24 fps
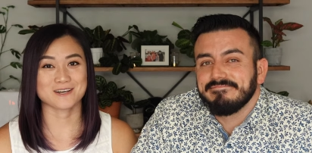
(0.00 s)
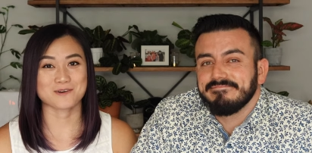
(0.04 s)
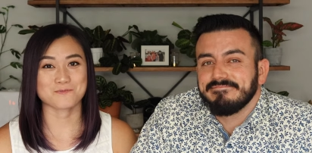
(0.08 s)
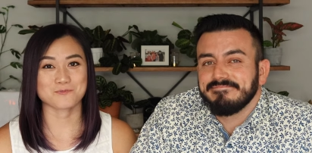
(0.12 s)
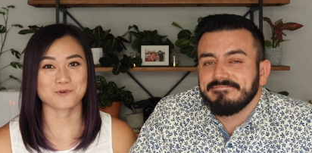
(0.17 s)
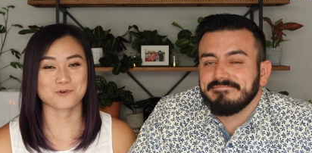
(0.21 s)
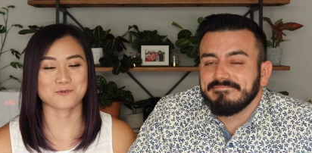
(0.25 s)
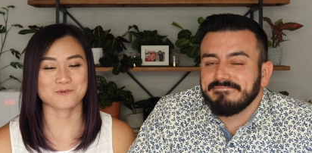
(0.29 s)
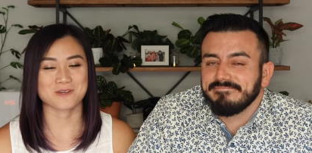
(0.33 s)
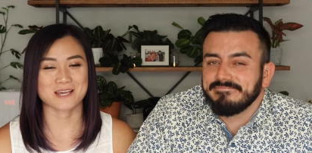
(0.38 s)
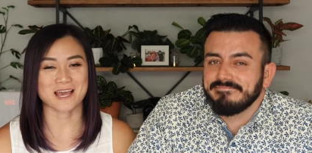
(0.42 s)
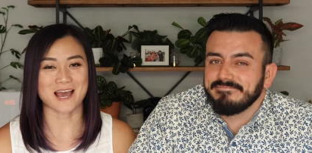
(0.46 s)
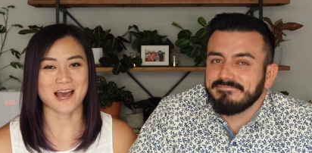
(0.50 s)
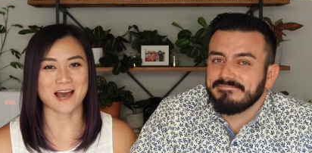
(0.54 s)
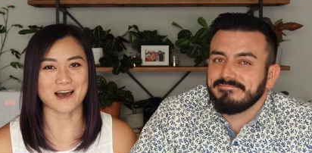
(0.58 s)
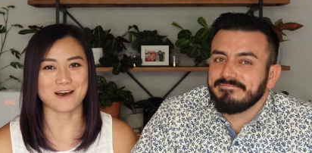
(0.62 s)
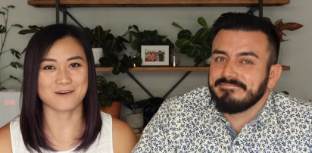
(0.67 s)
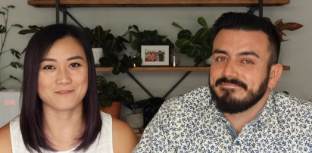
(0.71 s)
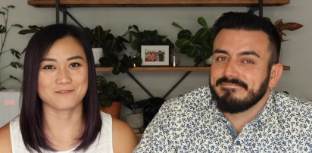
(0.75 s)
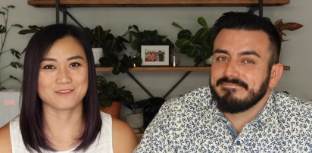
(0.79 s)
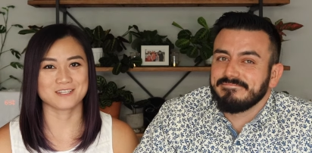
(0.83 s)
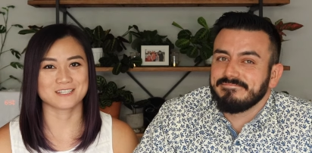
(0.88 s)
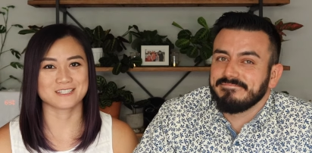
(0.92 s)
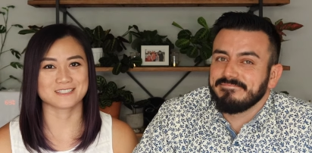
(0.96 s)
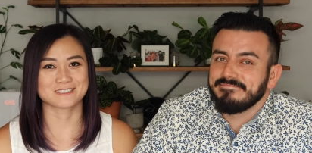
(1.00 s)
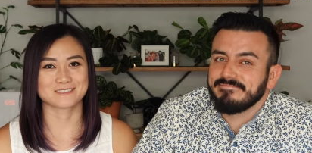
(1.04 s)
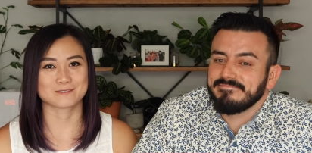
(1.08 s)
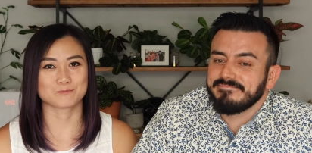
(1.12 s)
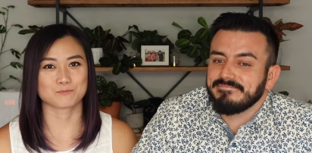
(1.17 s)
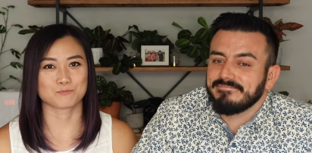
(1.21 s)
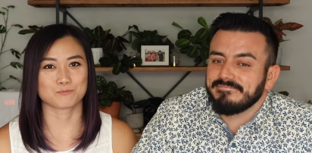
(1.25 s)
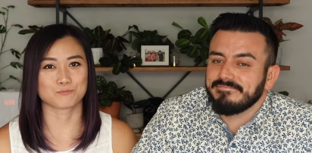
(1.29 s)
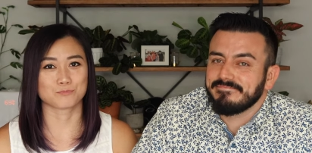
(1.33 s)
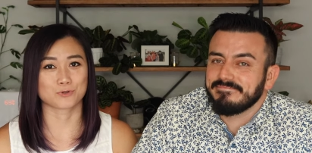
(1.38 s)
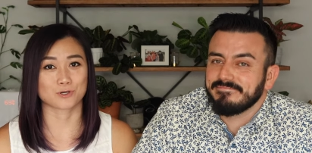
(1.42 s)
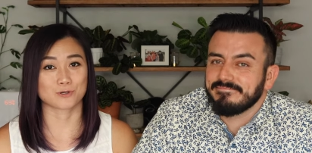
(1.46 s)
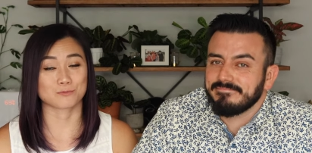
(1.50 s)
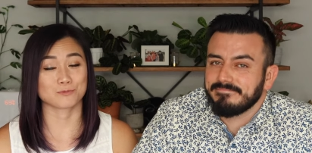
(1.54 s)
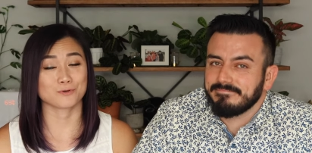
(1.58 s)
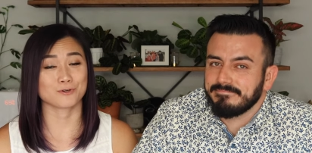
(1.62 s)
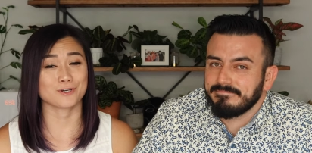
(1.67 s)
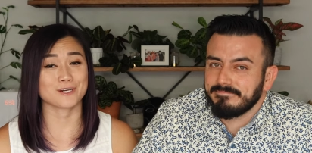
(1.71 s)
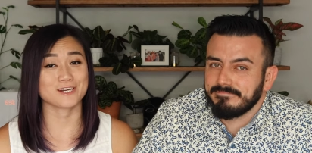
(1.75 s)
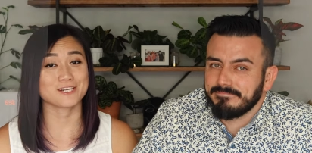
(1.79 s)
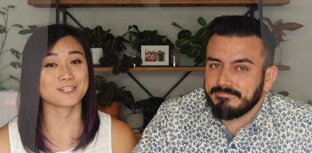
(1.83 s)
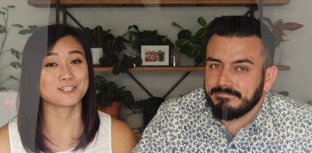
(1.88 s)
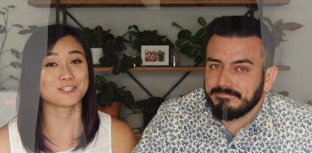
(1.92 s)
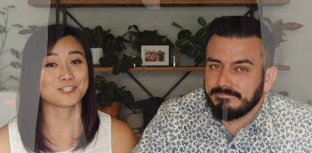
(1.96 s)
Speaker 1: up, we have this
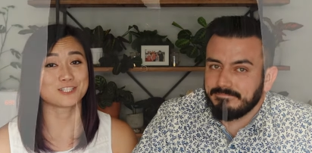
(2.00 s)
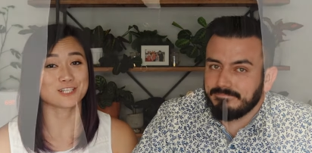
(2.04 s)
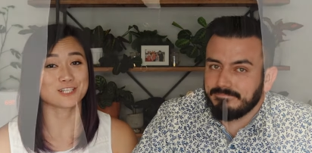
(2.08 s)
Burberry